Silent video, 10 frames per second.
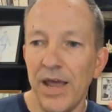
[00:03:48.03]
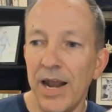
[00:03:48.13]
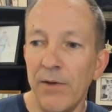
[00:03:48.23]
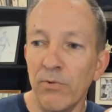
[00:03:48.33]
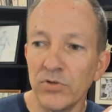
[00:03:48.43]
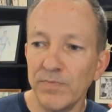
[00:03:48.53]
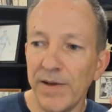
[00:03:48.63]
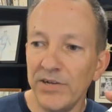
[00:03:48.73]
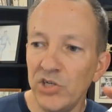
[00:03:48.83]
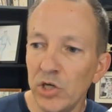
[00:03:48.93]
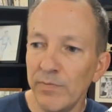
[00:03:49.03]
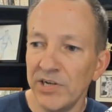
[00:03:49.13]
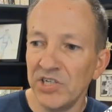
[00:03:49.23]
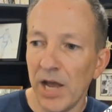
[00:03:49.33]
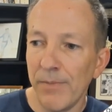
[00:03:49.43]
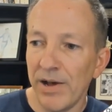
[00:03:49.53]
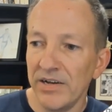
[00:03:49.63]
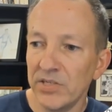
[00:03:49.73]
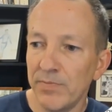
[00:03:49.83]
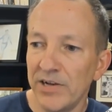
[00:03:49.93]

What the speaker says: And I won't spend too much time on this,